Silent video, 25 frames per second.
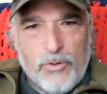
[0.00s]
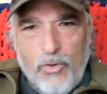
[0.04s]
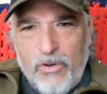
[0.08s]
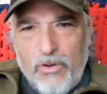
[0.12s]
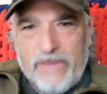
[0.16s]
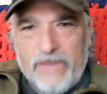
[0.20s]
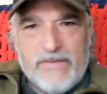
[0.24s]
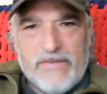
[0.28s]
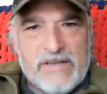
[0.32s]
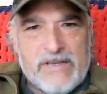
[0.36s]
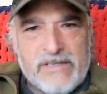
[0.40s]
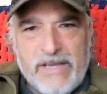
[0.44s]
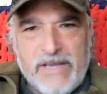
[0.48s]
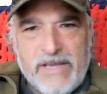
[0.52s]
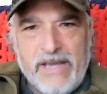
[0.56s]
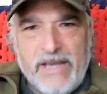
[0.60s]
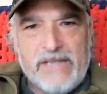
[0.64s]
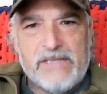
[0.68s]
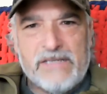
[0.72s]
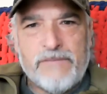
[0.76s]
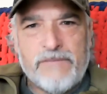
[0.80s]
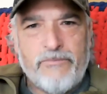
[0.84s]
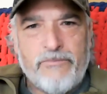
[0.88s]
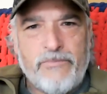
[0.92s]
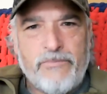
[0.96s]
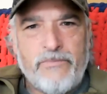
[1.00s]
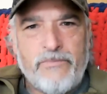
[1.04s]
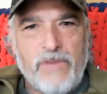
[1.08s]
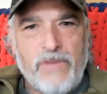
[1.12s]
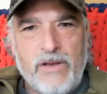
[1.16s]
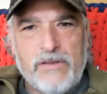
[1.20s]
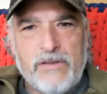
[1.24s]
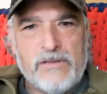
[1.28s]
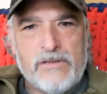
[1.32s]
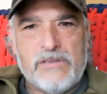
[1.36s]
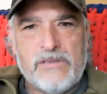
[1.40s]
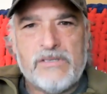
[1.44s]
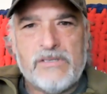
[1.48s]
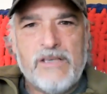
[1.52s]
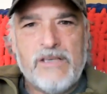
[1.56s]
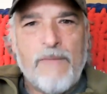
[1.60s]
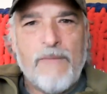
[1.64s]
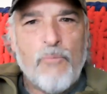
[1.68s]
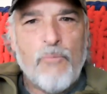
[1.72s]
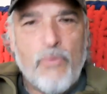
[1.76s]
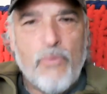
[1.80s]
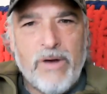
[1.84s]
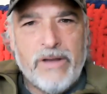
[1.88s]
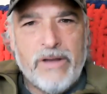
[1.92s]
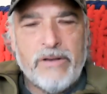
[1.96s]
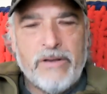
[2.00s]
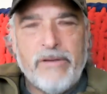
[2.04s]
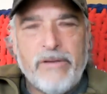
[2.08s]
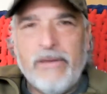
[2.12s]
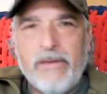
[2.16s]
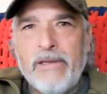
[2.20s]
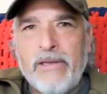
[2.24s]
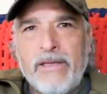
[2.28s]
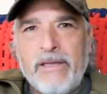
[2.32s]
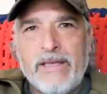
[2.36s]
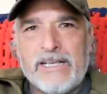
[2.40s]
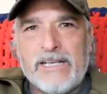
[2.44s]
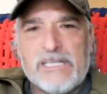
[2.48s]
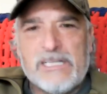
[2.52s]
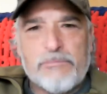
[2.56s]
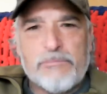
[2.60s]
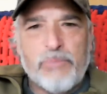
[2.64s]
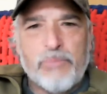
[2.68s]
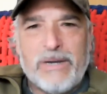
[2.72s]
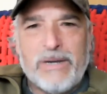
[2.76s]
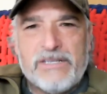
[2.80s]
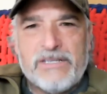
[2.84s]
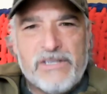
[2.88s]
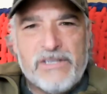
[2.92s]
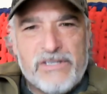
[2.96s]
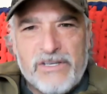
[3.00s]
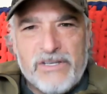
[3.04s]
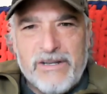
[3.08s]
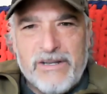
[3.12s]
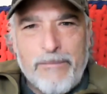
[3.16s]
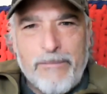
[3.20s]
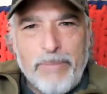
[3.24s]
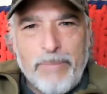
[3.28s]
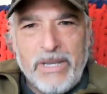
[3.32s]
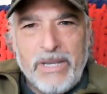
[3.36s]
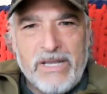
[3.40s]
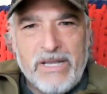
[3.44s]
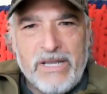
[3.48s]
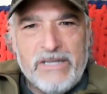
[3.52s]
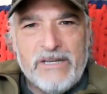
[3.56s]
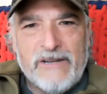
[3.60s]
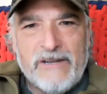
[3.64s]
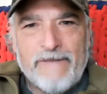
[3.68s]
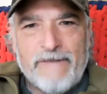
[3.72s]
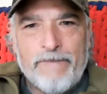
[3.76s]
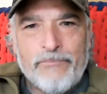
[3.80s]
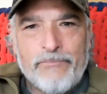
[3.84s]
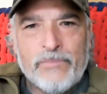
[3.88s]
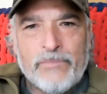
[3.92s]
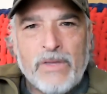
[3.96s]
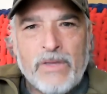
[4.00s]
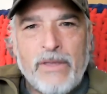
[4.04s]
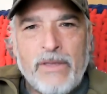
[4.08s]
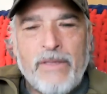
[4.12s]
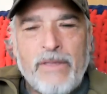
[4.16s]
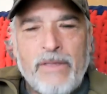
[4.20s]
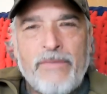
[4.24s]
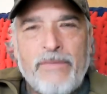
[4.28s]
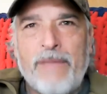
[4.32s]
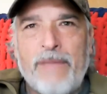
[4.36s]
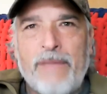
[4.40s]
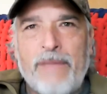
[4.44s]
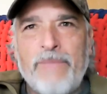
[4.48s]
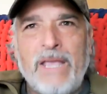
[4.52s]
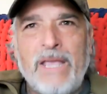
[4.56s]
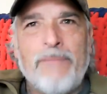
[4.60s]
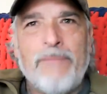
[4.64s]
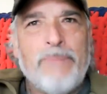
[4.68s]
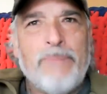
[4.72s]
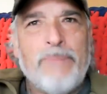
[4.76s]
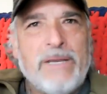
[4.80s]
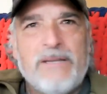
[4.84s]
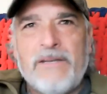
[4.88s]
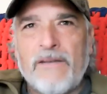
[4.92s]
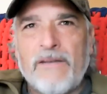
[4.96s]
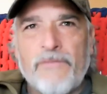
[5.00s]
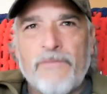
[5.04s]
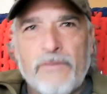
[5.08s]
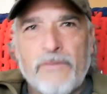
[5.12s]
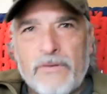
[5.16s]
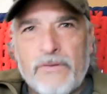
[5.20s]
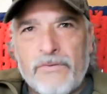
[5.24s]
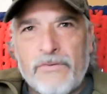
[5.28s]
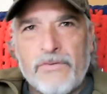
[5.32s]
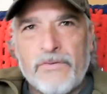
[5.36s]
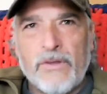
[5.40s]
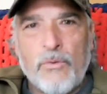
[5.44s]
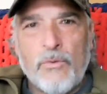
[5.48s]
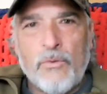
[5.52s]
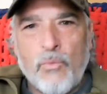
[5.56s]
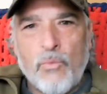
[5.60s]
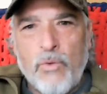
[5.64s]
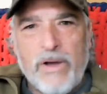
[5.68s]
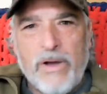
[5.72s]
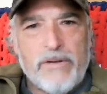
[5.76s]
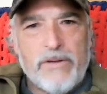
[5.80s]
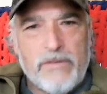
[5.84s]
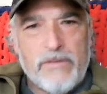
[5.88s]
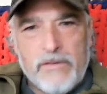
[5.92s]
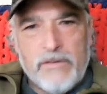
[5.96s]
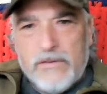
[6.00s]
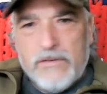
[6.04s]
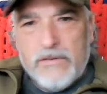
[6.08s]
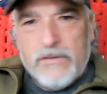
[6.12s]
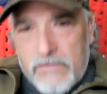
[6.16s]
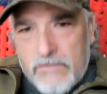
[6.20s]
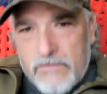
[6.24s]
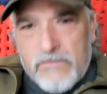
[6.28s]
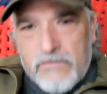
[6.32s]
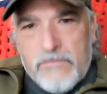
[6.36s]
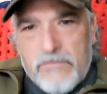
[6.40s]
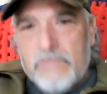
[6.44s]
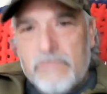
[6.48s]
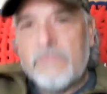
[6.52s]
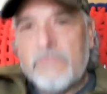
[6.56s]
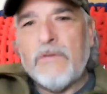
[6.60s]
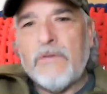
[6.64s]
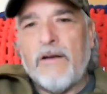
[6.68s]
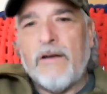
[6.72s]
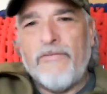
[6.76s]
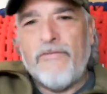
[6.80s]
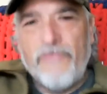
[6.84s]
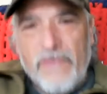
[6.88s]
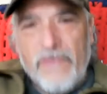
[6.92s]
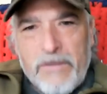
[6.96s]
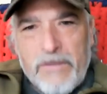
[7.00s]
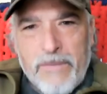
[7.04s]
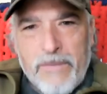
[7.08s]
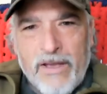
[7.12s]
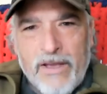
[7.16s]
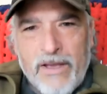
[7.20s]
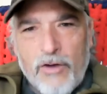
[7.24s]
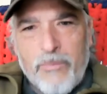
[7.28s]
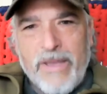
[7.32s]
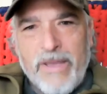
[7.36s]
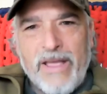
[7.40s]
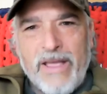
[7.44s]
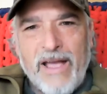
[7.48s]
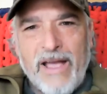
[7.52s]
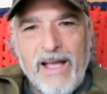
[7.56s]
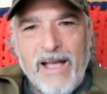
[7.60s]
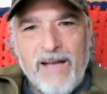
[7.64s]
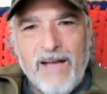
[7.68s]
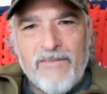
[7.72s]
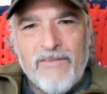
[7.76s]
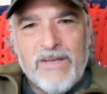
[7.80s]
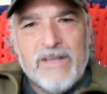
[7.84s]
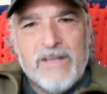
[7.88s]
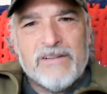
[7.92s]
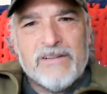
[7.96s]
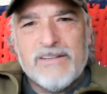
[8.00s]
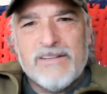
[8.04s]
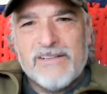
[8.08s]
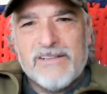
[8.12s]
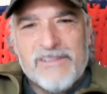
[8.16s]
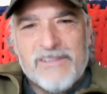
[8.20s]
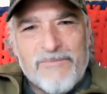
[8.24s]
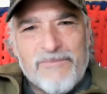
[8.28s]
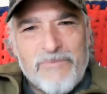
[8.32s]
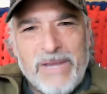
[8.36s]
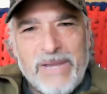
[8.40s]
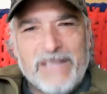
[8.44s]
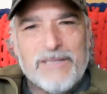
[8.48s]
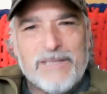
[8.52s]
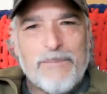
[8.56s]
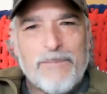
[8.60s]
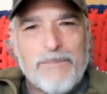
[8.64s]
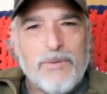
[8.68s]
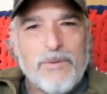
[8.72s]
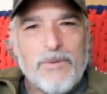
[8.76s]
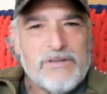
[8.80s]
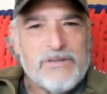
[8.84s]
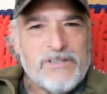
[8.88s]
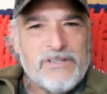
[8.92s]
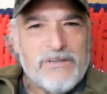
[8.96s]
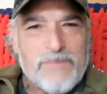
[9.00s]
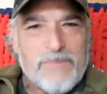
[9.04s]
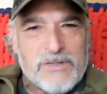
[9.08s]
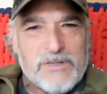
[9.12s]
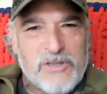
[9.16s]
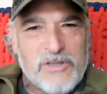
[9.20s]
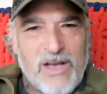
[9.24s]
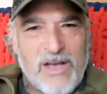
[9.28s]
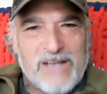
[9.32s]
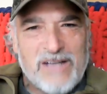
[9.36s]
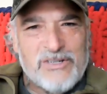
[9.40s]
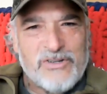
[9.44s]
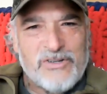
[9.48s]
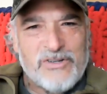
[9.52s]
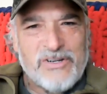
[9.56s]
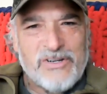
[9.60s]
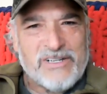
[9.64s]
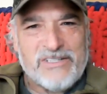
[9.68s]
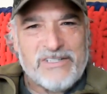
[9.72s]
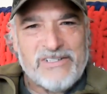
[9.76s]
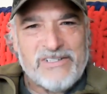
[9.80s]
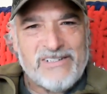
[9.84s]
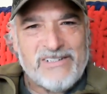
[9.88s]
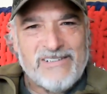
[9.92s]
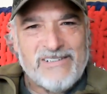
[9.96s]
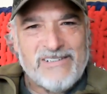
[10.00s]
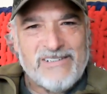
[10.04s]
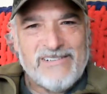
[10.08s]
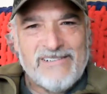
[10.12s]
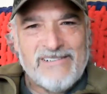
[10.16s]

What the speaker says: or in this case, someone expresses an opinion that may be different than what a female may have, doesn't make the person a misogynist,